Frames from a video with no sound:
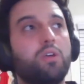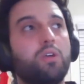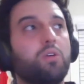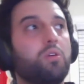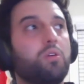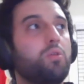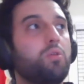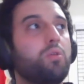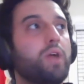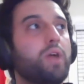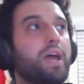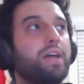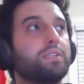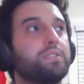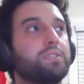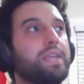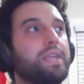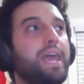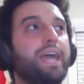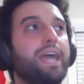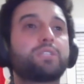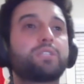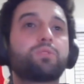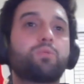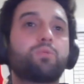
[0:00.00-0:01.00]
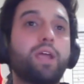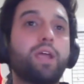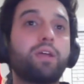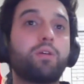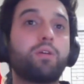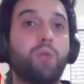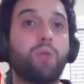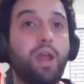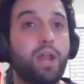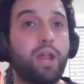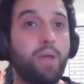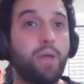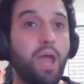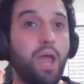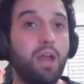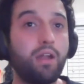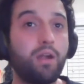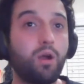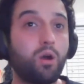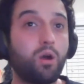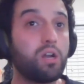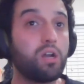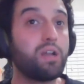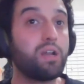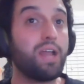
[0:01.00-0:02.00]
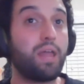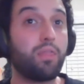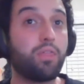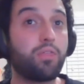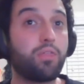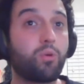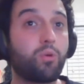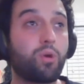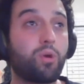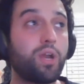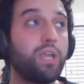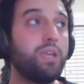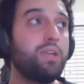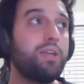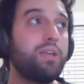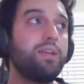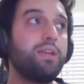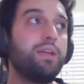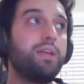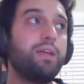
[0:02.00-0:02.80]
who has an X rank right ahead of Harden at 3